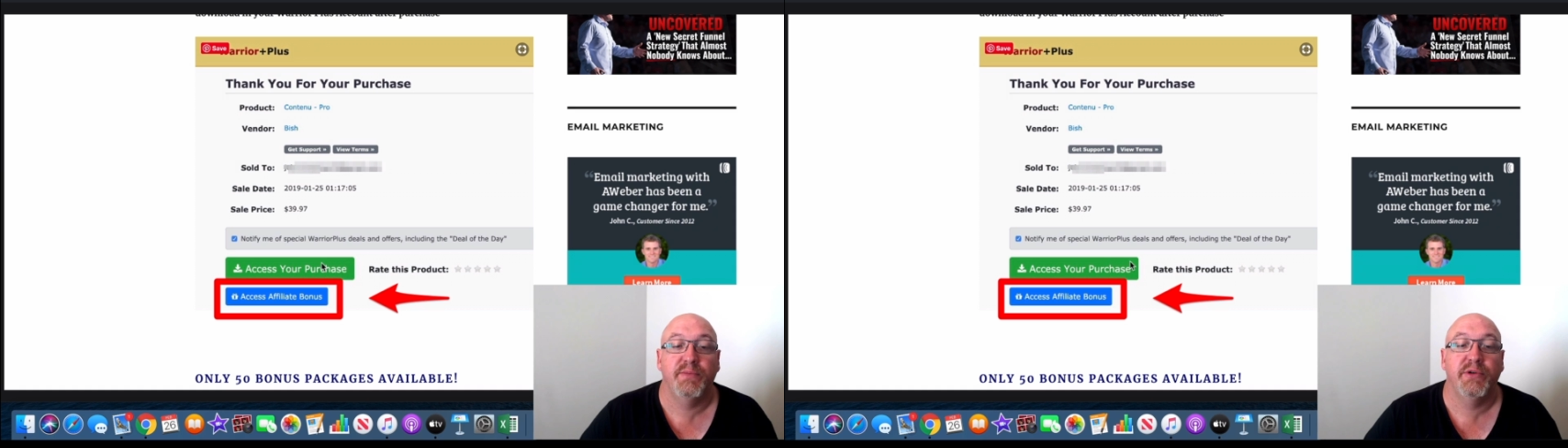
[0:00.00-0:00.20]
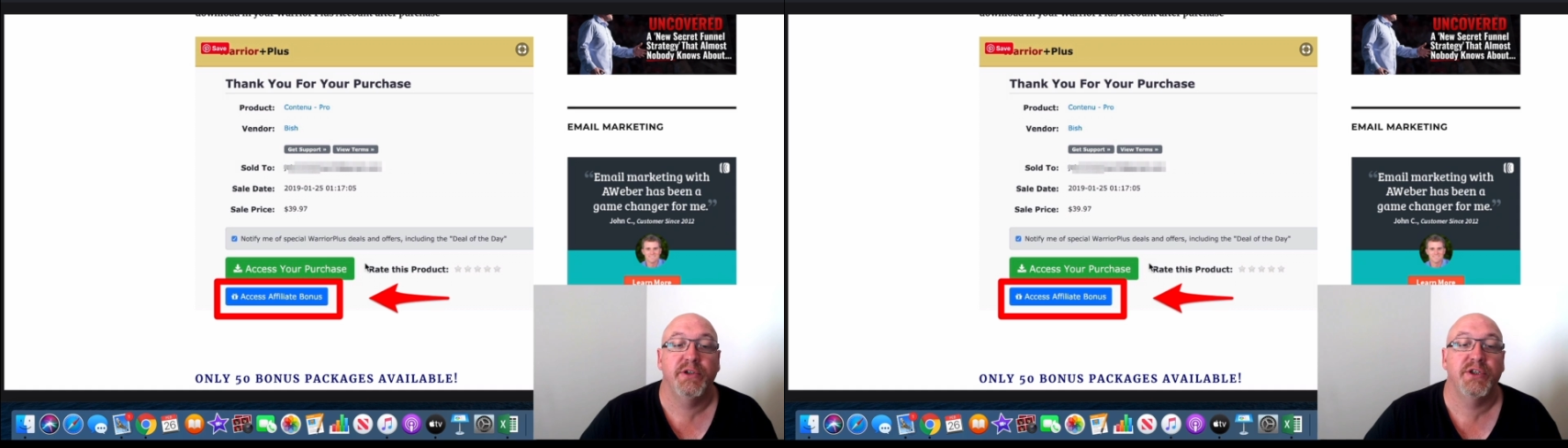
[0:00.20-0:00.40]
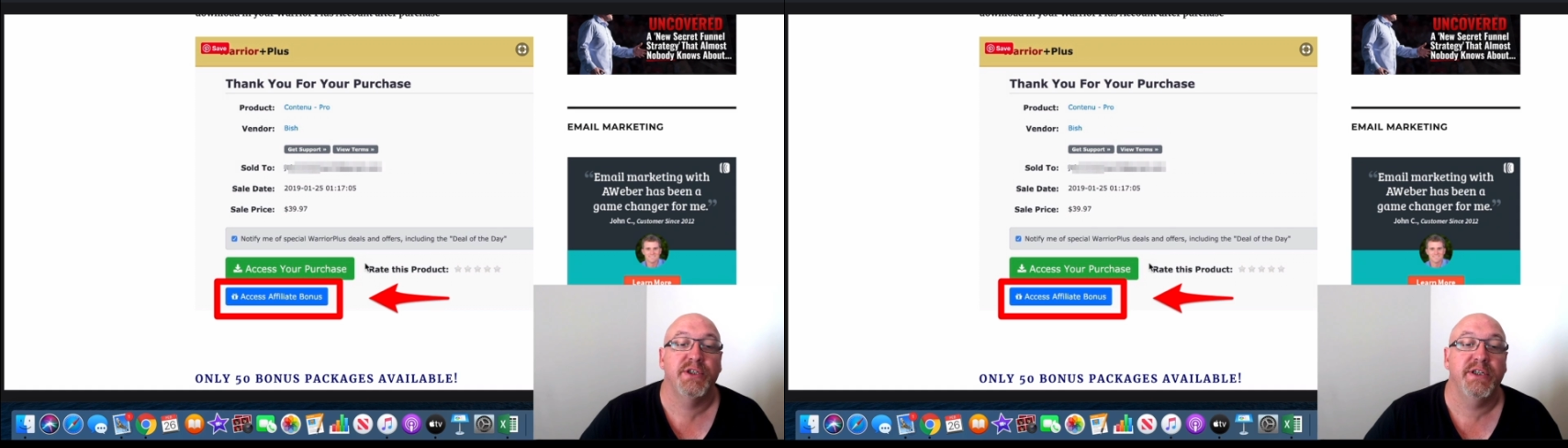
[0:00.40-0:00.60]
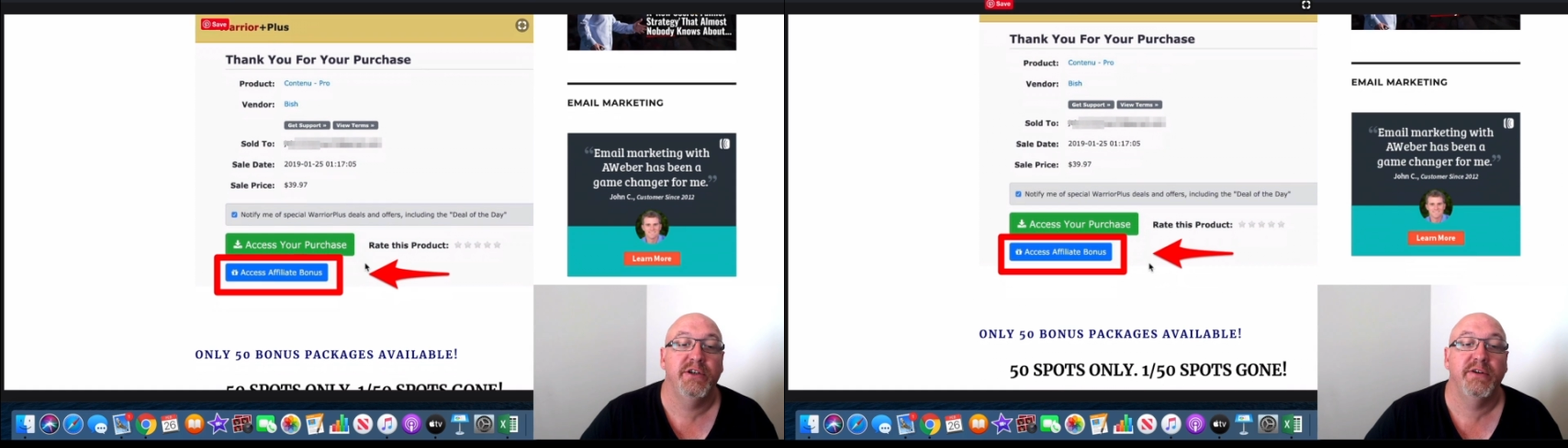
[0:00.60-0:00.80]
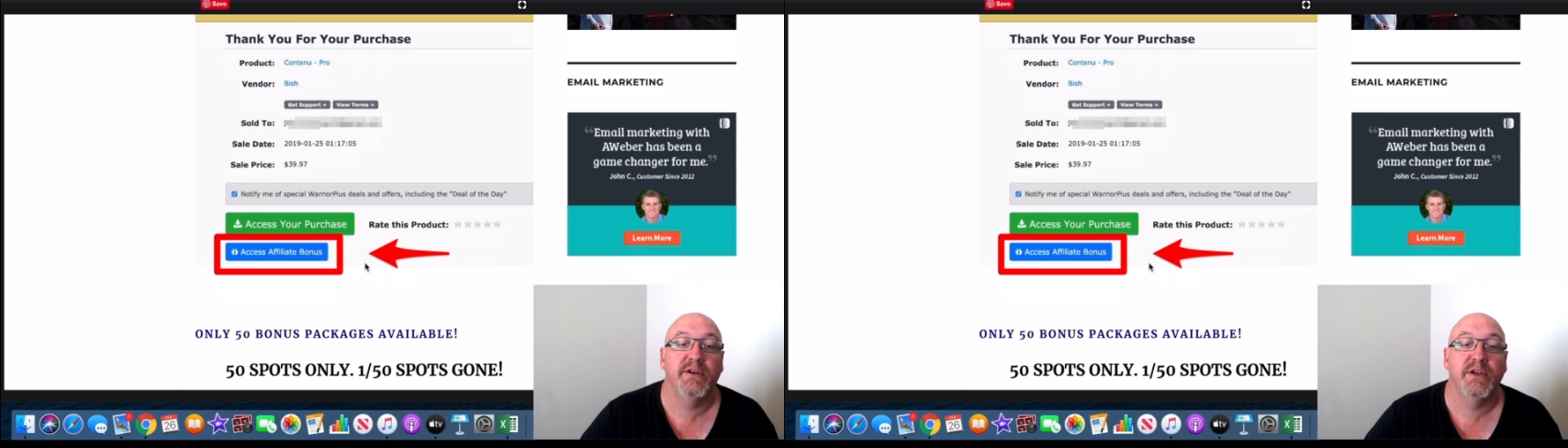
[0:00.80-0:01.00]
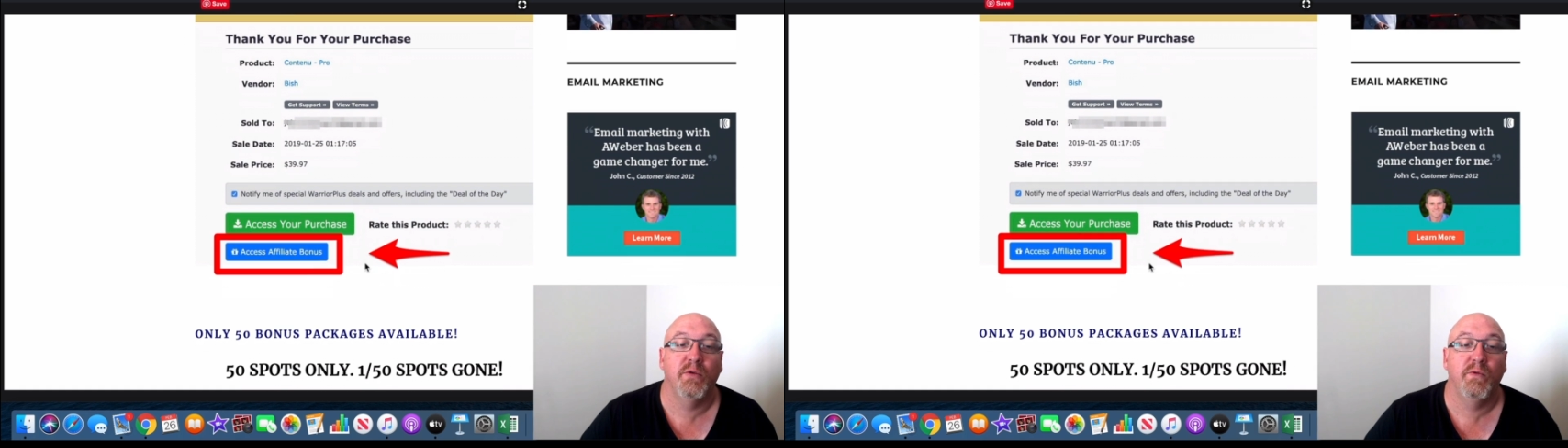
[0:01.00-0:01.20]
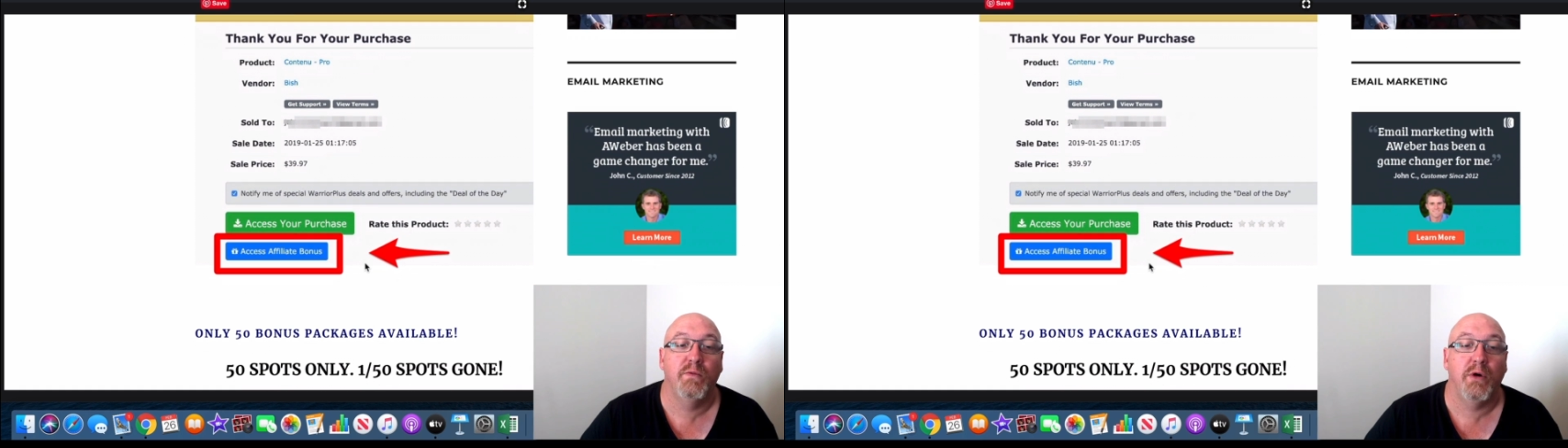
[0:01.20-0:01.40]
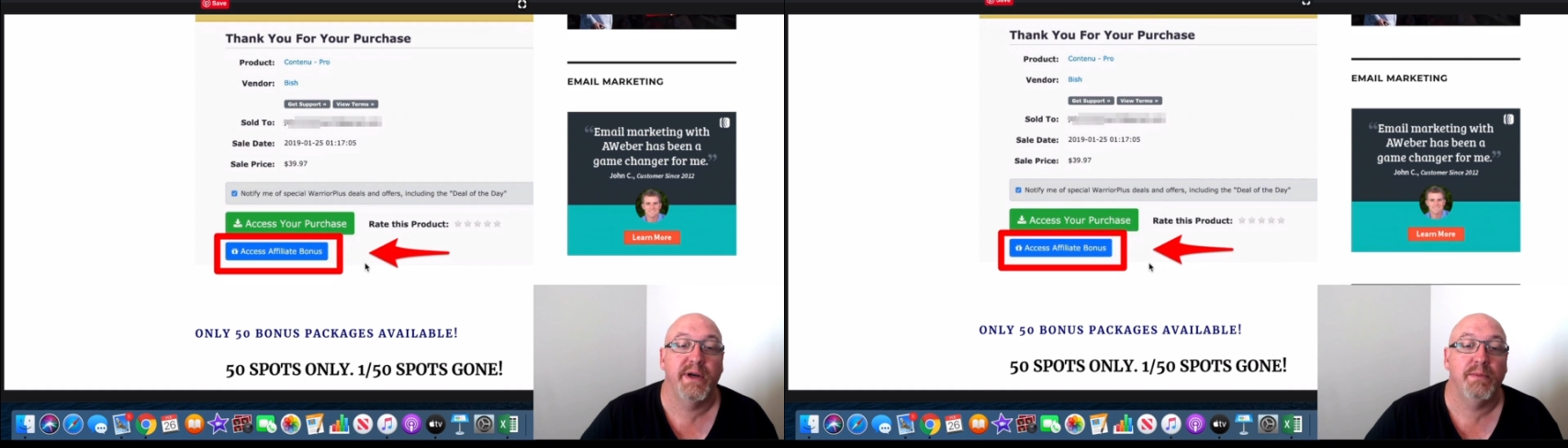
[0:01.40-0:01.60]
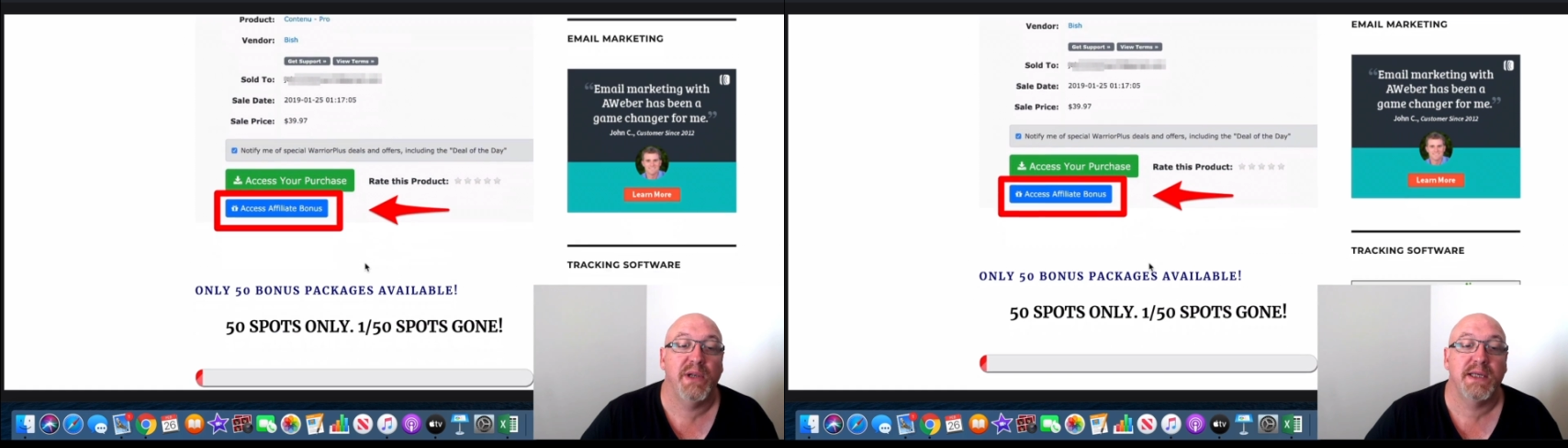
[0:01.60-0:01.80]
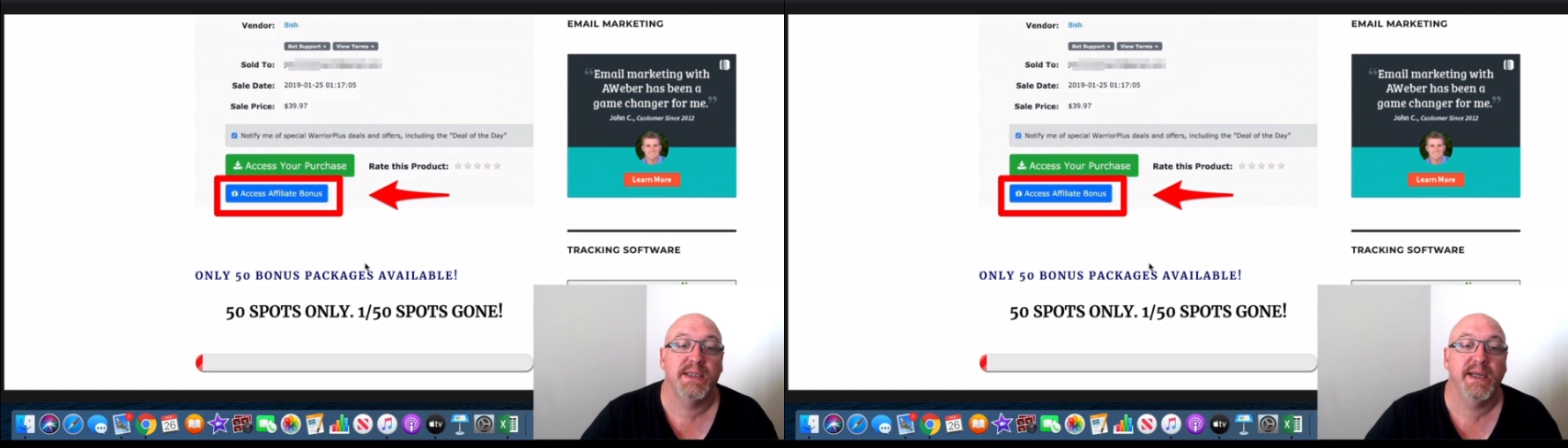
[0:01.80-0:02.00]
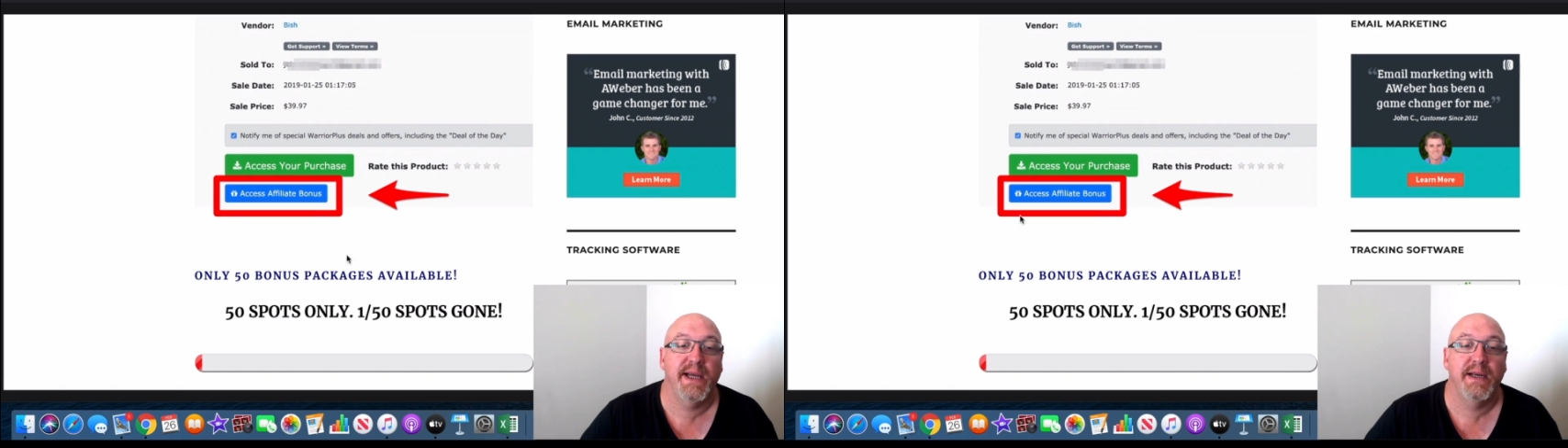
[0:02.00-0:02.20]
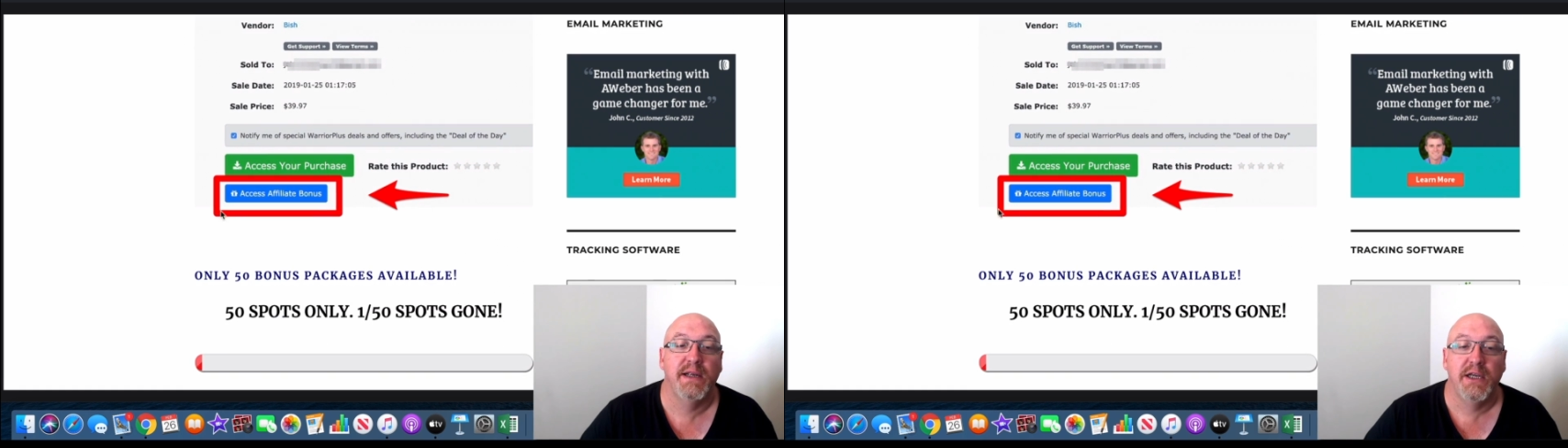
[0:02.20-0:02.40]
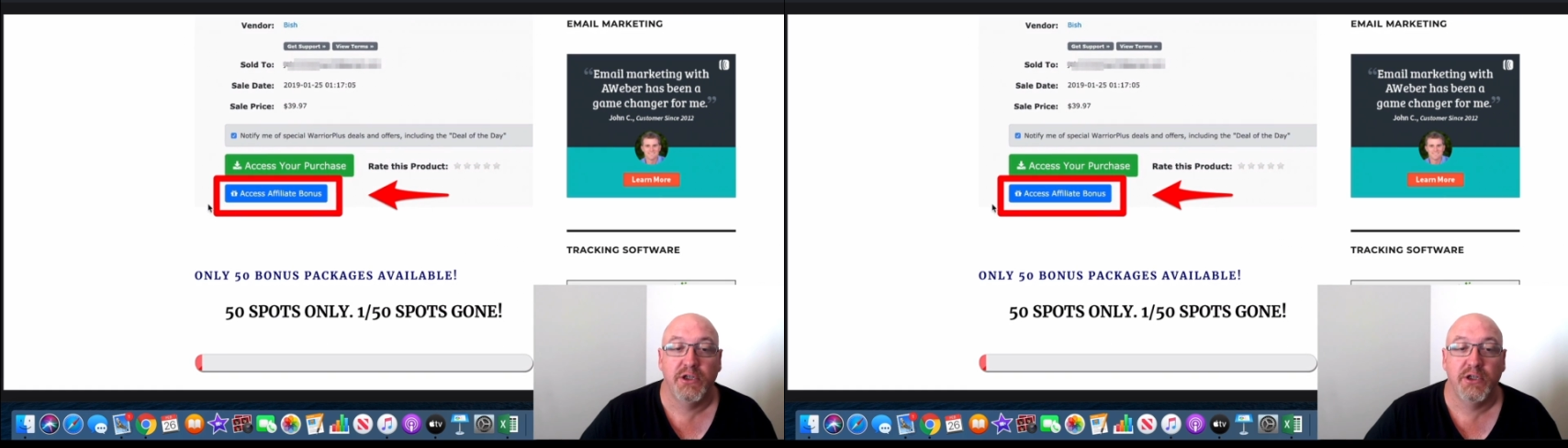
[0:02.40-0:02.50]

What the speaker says: purchase in your Warrior Plus account,